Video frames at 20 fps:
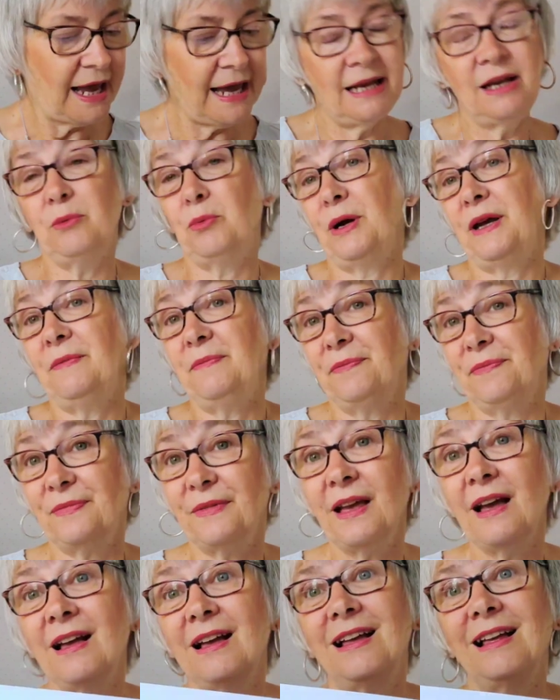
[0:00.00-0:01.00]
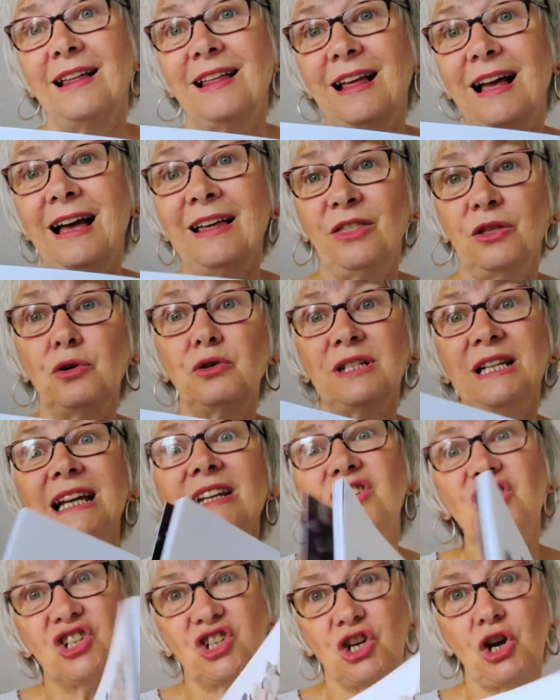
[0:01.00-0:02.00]
Anyway, I thought
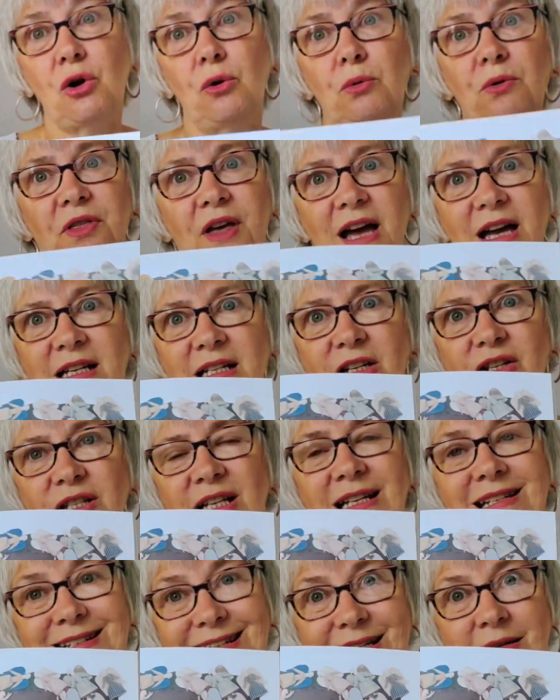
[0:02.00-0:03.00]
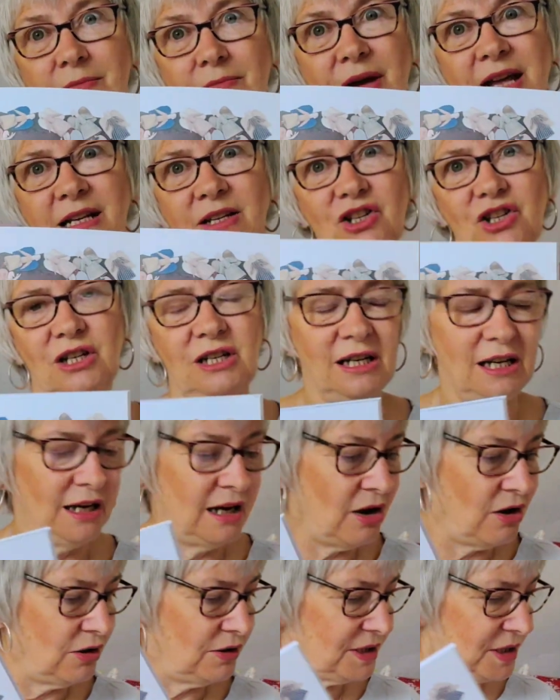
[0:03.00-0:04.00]
I'd show that because I did mention
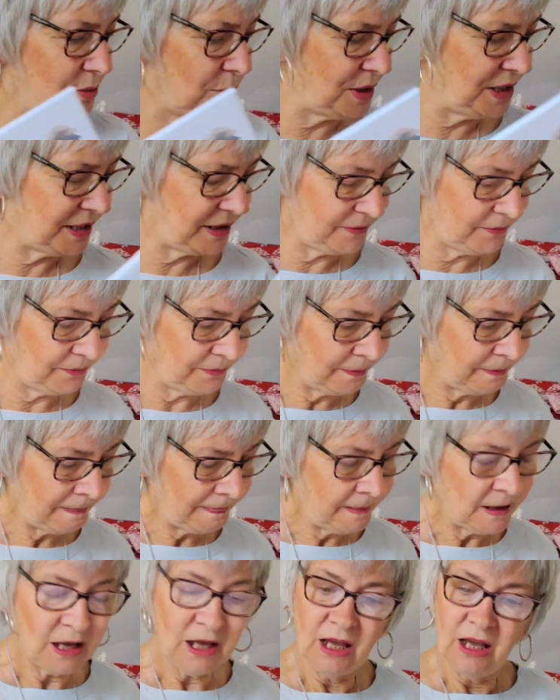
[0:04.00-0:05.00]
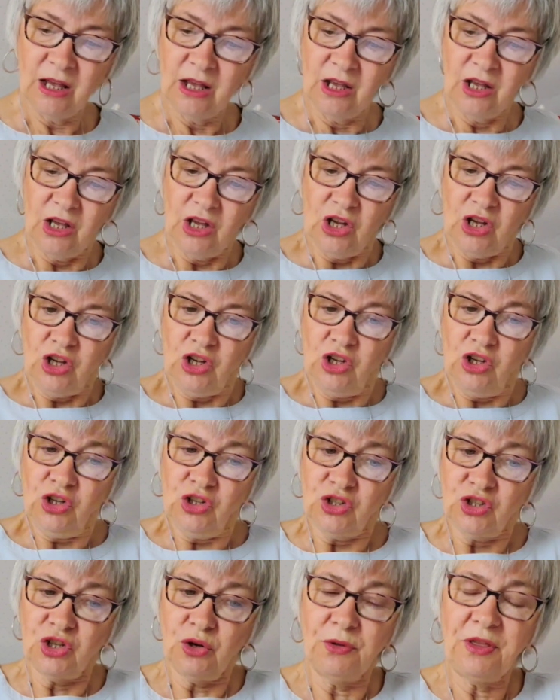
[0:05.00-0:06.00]
it last week.
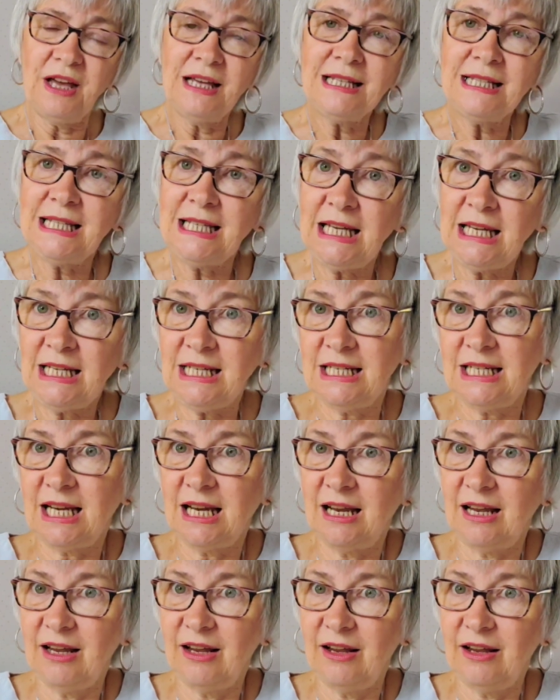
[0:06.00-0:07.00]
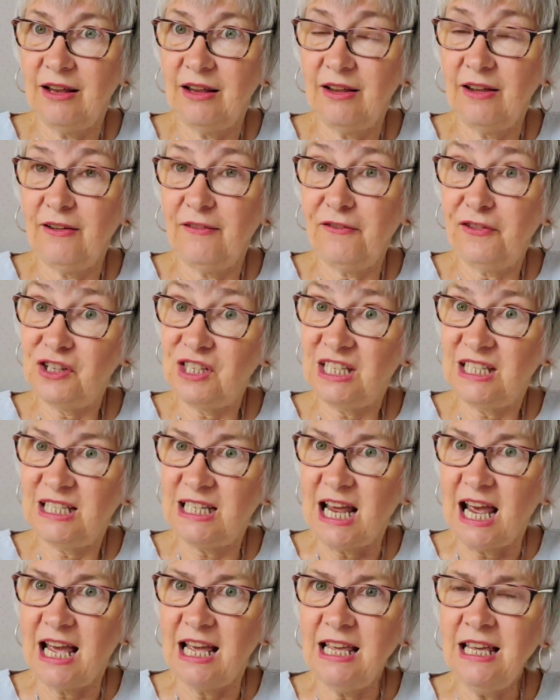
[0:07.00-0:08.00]
So that's it for
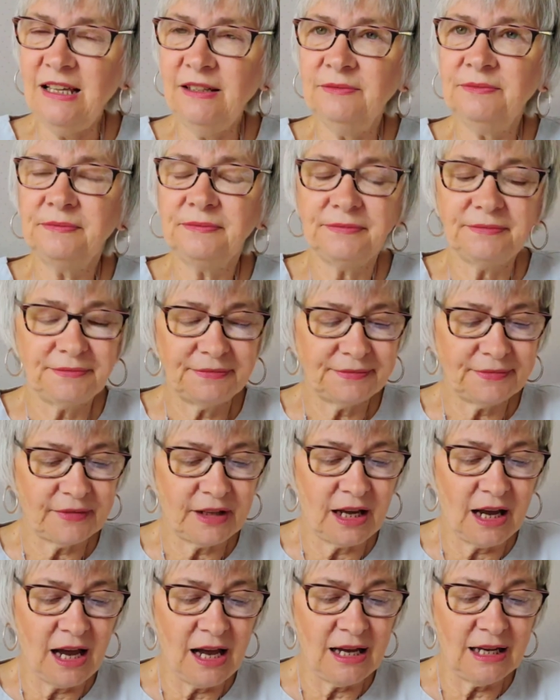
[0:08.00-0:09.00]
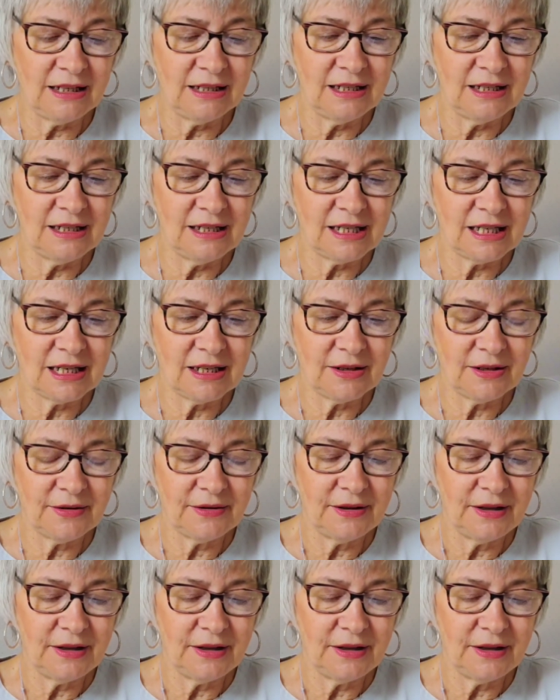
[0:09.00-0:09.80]
today. And